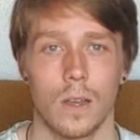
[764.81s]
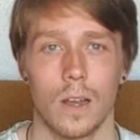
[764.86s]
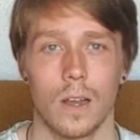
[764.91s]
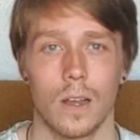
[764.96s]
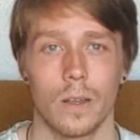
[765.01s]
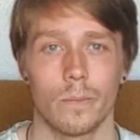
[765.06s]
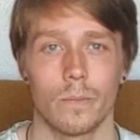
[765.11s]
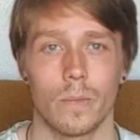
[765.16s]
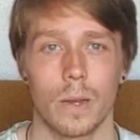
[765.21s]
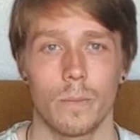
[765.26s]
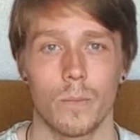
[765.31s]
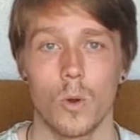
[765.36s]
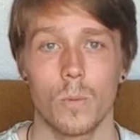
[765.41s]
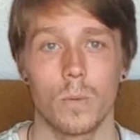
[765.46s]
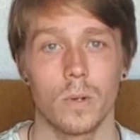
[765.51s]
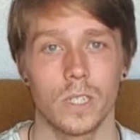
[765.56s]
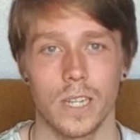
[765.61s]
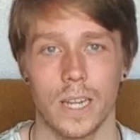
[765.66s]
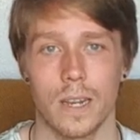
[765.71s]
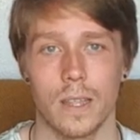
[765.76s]
I'm
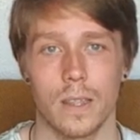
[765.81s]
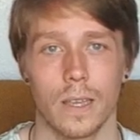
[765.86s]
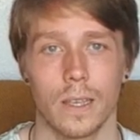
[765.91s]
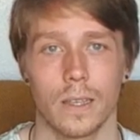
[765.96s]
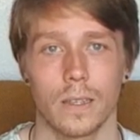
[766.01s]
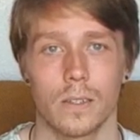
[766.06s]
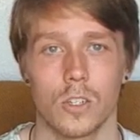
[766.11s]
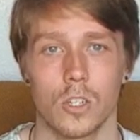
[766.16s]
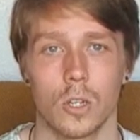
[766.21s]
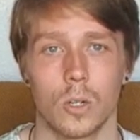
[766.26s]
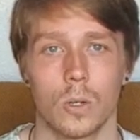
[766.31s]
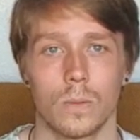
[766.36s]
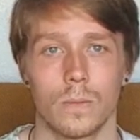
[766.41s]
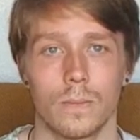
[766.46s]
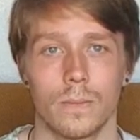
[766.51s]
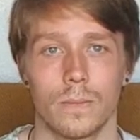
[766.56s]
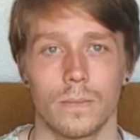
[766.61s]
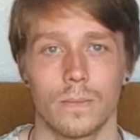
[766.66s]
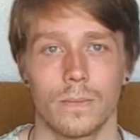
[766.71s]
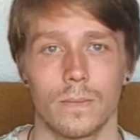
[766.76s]
open to anything.
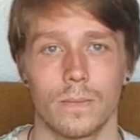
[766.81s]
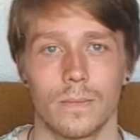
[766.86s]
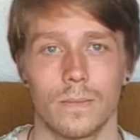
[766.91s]
So